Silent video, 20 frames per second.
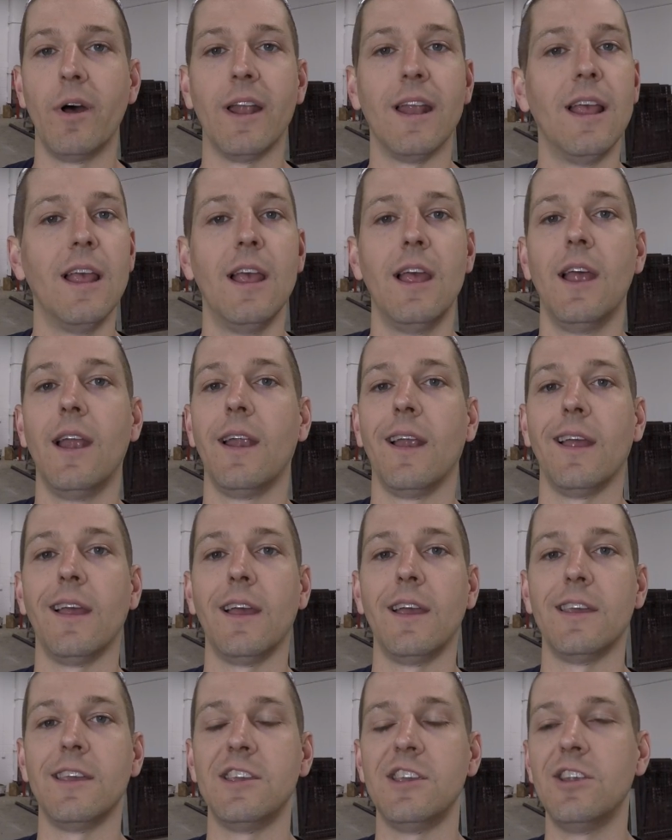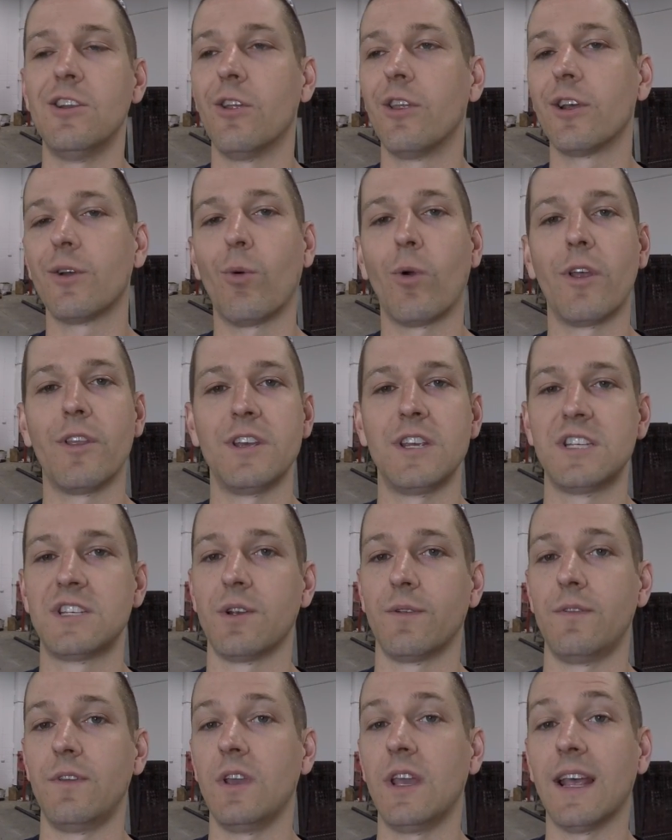but you know, they're one of the things
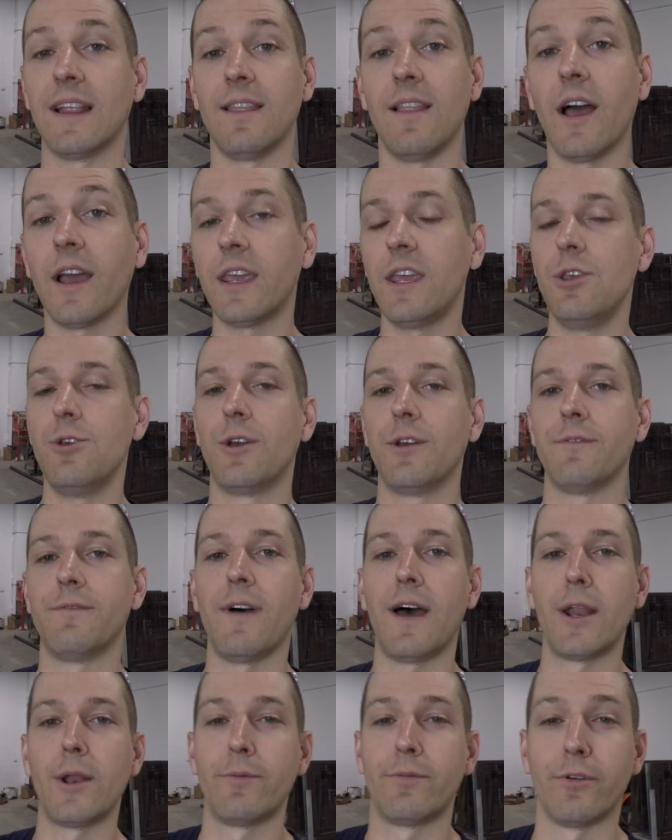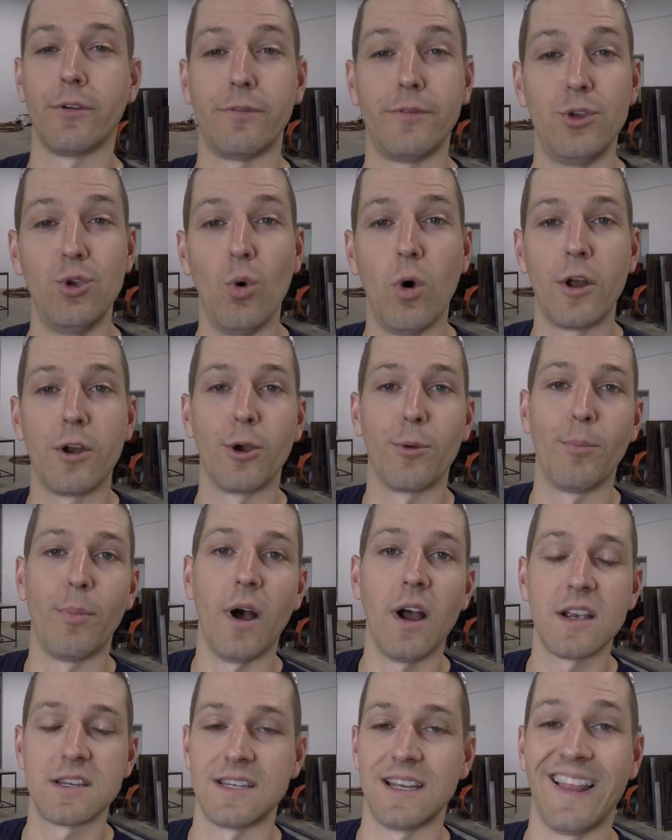if you get lucky, you can find them for a few hundred
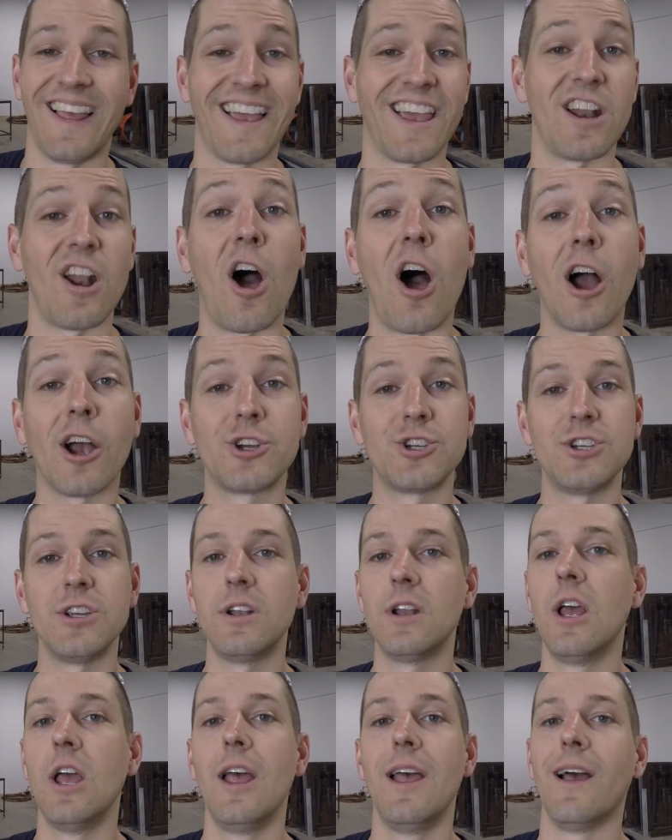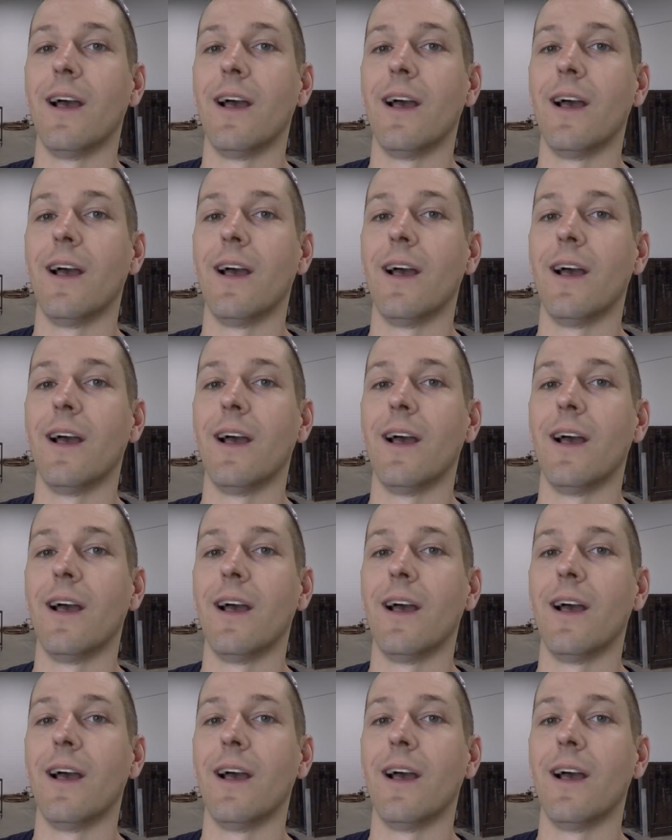bucks at like an auction